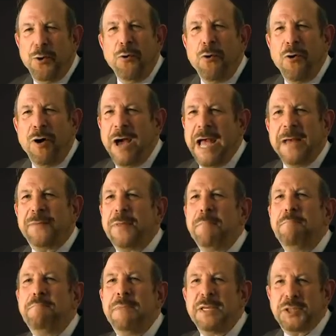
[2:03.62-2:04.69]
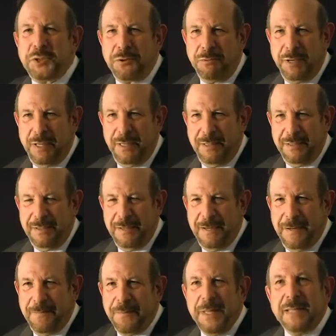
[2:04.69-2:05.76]
awe at the mystery
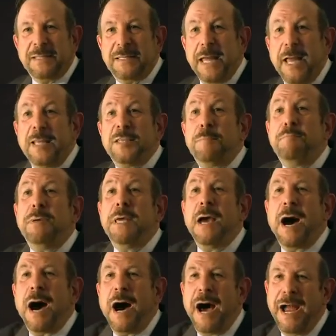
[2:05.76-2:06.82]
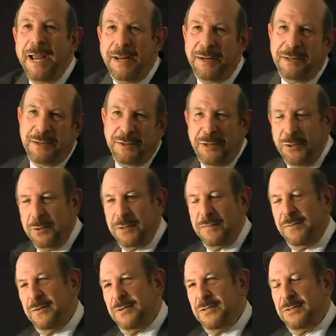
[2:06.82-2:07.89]
that stands behind the
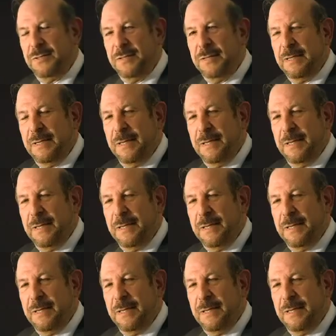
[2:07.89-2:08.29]
universe.